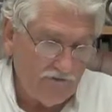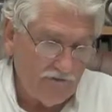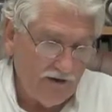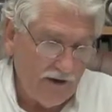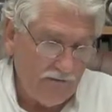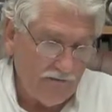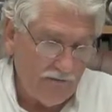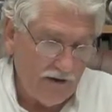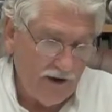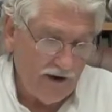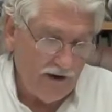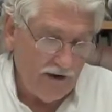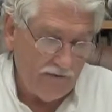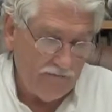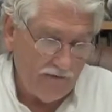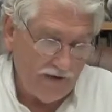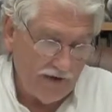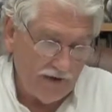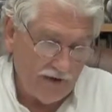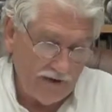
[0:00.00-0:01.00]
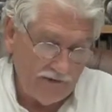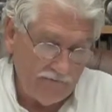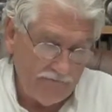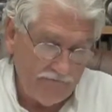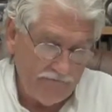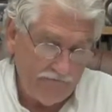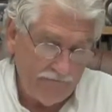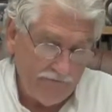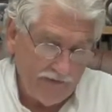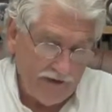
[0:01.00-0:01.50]
from
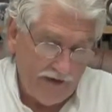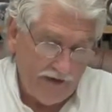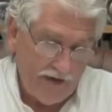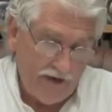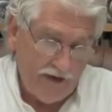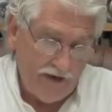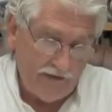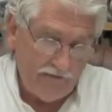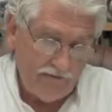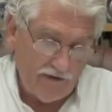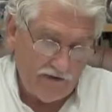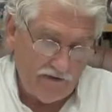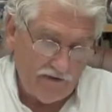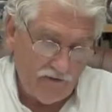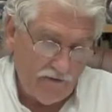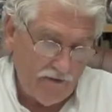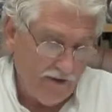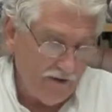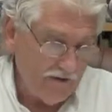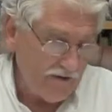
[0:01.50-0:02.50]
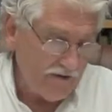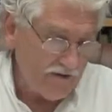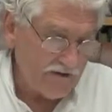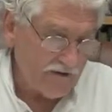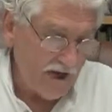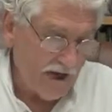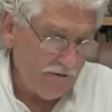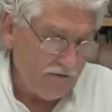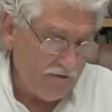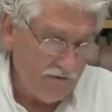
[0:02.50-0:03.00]
Maryland. Thanks for reading this.
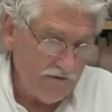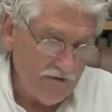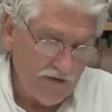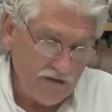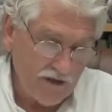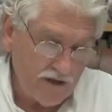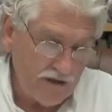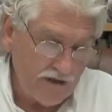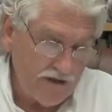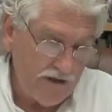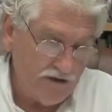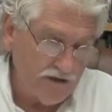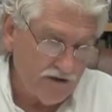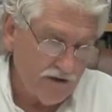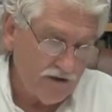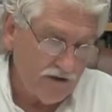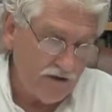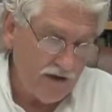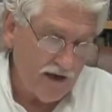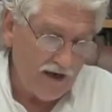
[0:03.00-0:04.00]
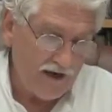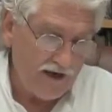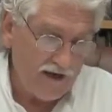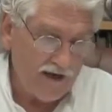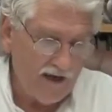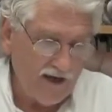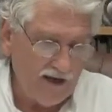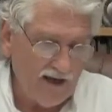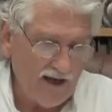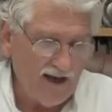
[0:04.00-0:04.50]
I'm a music teacher and
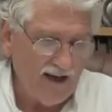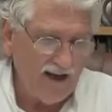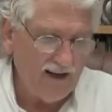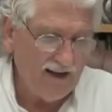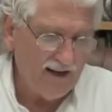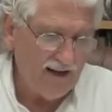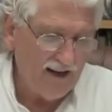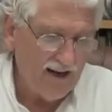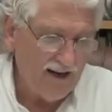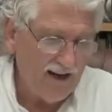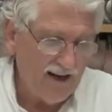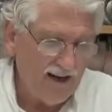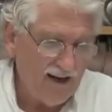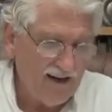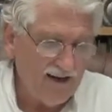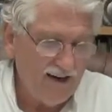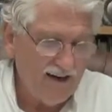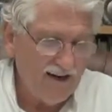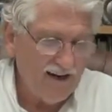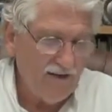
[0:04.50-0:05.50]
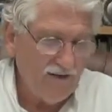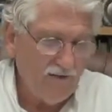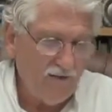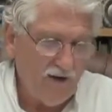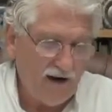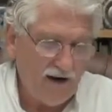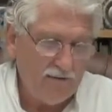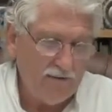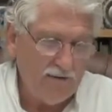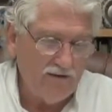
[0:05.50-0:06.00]
a
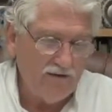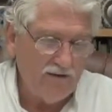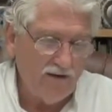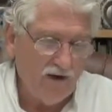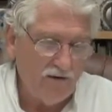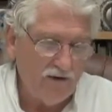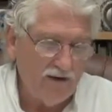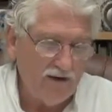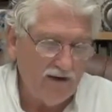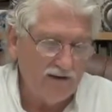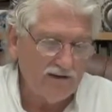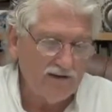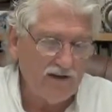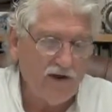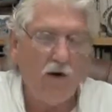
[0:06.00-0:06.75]
wannabe vocalist.